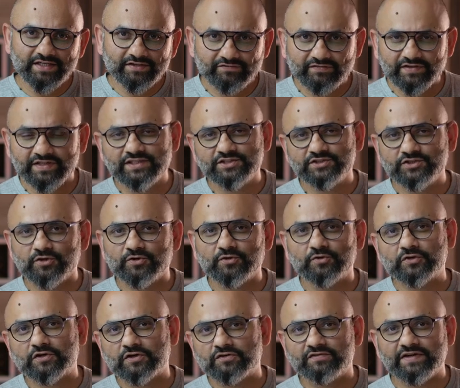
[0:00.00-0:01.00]
finished your
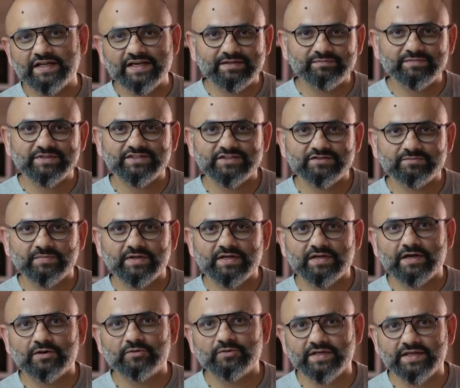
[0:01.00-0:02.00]
quota of 10 images per
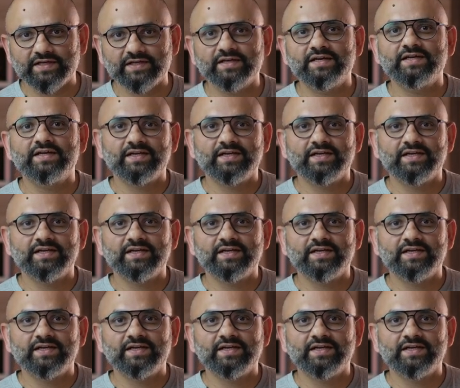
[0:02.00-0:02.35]
outing.